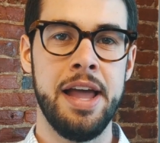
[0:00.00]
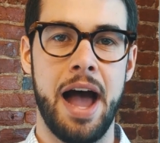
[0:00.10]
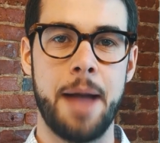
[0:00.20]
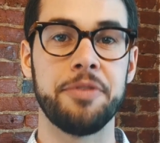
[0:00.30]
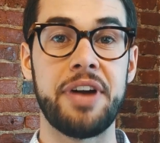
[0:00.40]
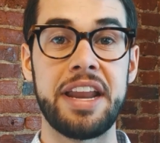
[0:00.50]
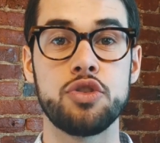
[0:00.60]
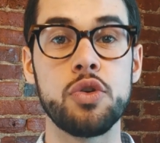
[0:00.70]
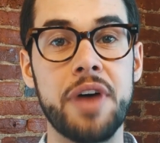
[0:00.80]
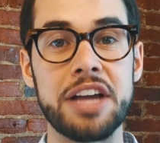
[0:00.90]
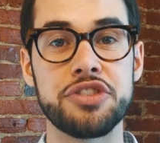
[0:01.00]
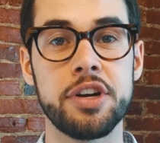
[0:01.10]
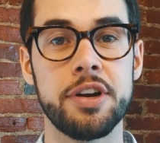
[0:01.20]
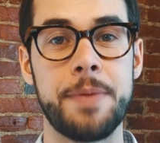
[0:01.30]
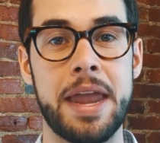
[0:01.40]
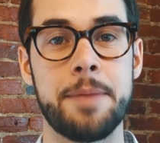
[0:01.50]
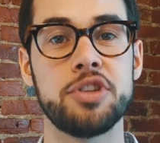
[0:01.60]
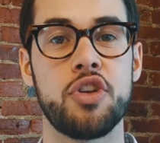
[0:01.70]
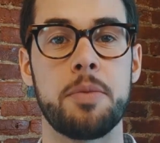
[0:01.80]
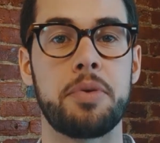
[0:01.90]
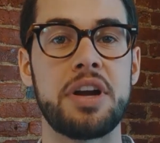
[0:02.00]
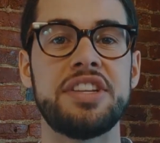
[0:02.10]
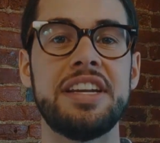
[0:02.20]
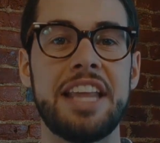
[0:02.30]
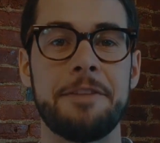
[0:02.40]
questions straight to the experts. Thanks for